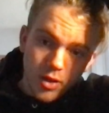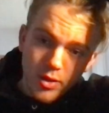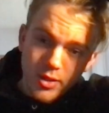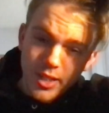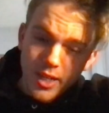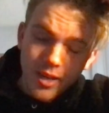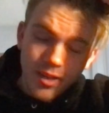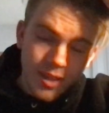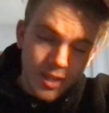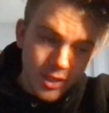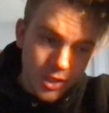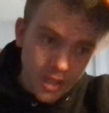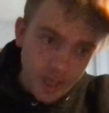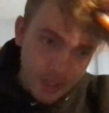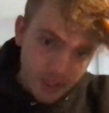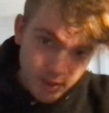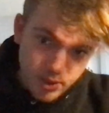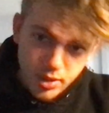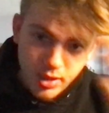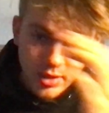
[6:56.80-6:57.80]
Has anything
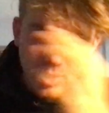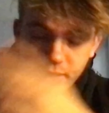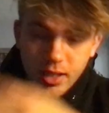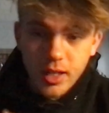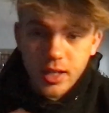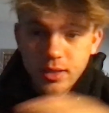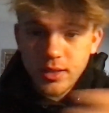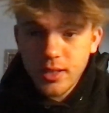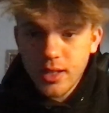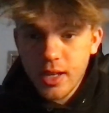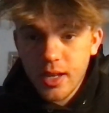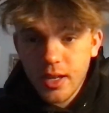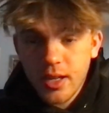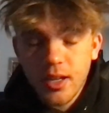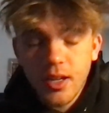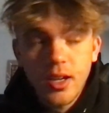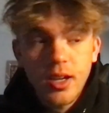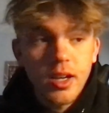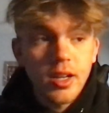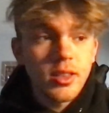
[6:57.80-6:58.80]
changed since then and today?
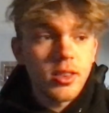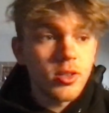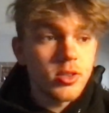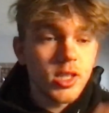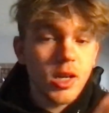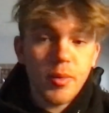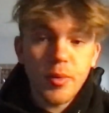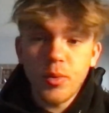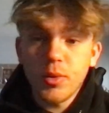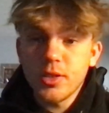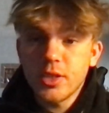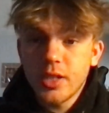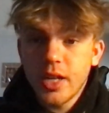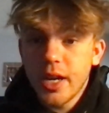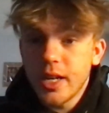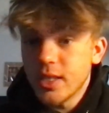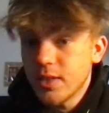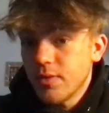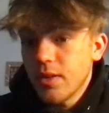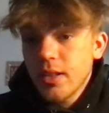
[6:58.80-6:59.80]
They'll tell me what's
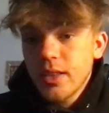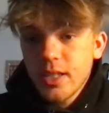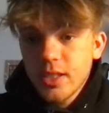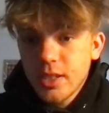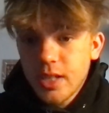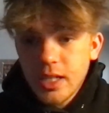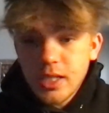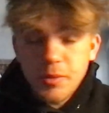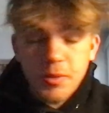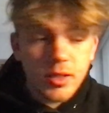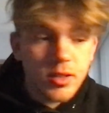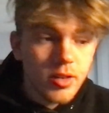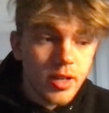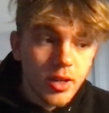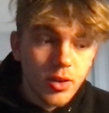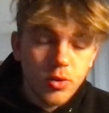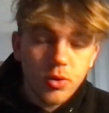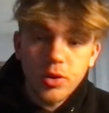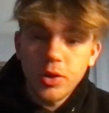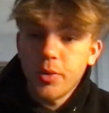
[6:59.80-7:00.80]
changed. If nothing's changed, about, okay,
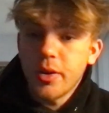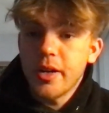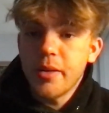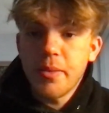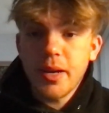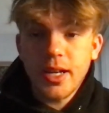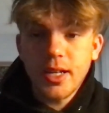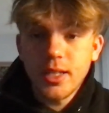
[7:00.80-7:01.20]
cool. Are you ready to make a